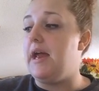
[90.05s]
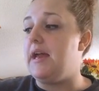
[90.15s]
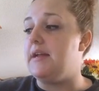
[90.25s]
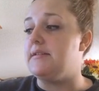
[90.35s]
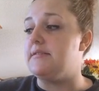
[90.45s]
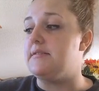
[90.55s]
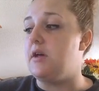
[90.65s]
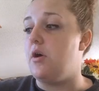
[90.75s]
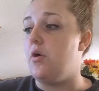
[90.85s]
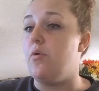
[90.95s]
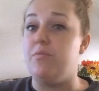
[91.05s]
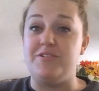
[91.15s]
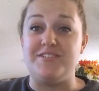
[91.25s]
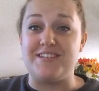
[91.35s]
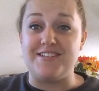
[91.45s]
and so
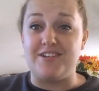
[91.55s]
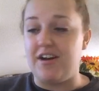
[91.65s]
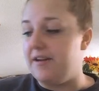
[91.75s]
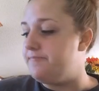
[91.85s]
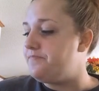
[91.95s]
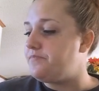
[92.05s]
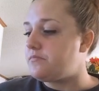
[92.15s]
we'll just get started.